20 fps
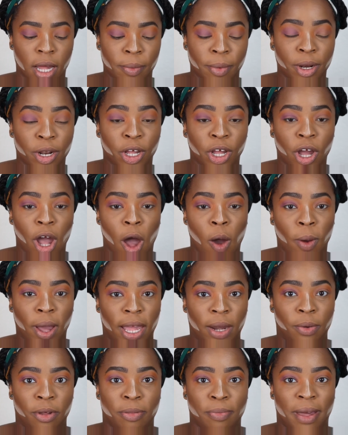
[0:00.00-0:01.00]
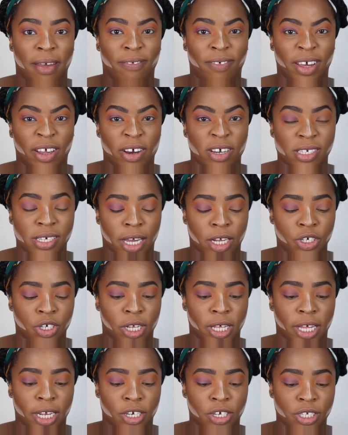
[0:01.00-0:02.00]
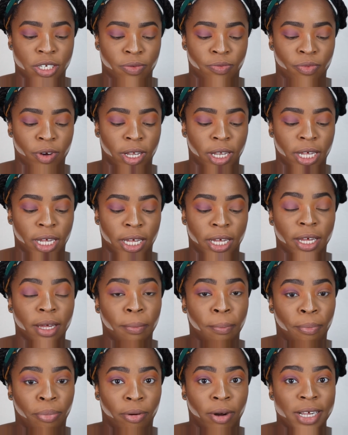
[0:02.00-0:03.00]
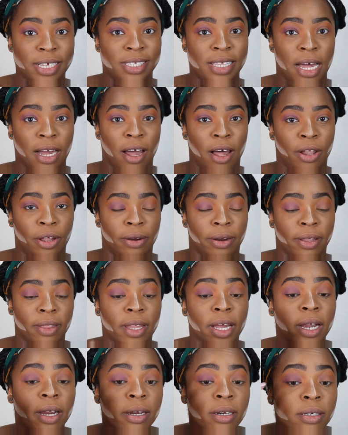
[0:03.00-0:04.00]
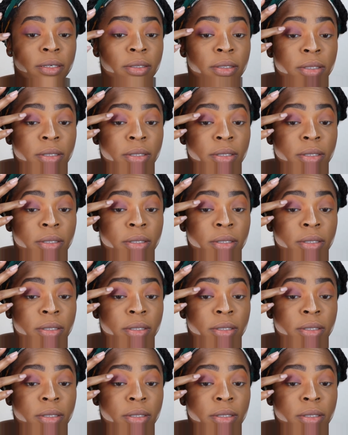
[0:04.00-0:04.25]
I'm gonna go in with my fingers actually and just really press that color in there.